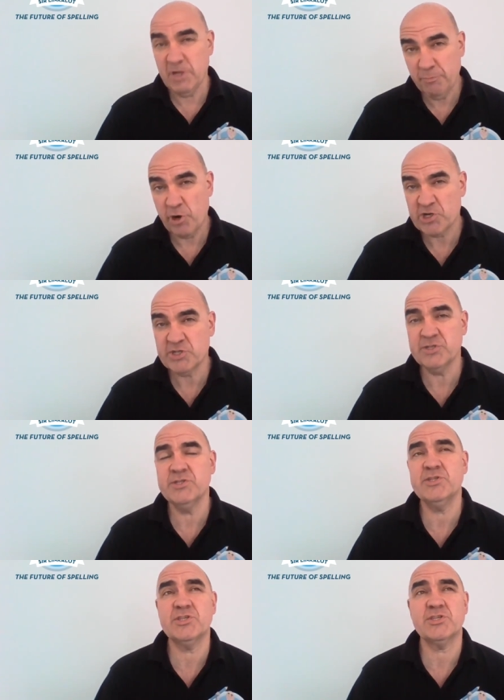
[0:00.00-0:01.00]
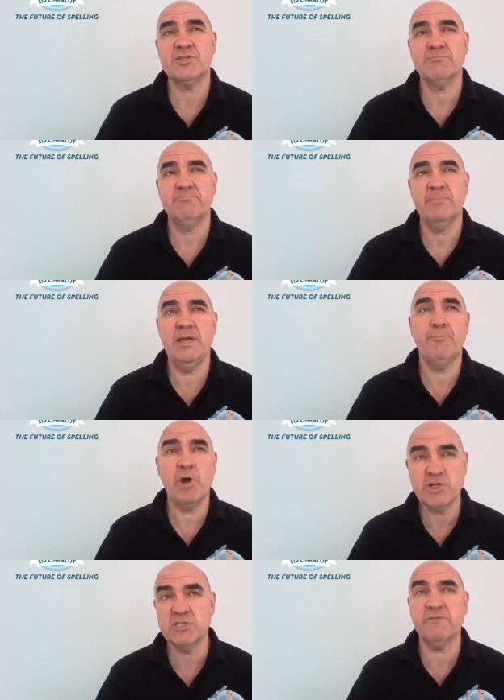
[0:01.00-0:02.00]
impressions,
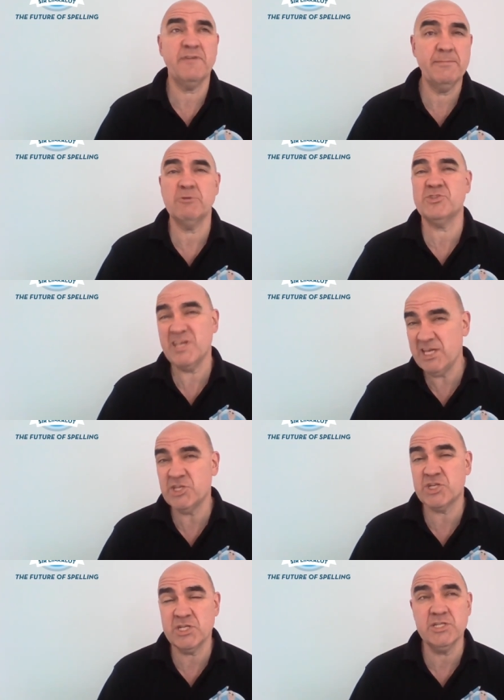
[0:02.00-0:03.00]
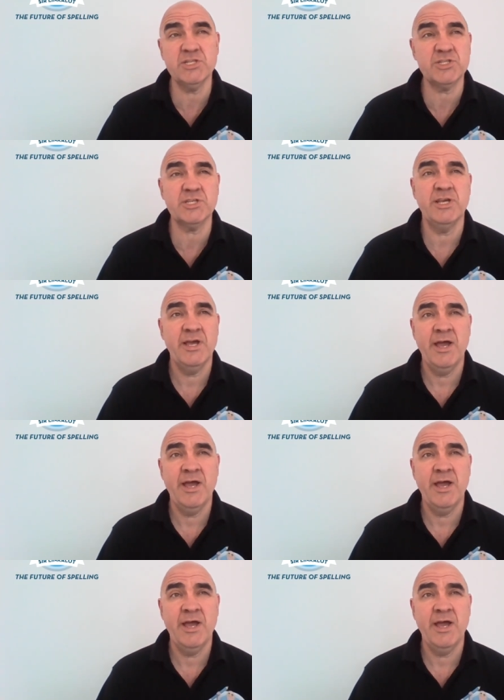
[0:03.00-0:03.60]
impressions of female teachers.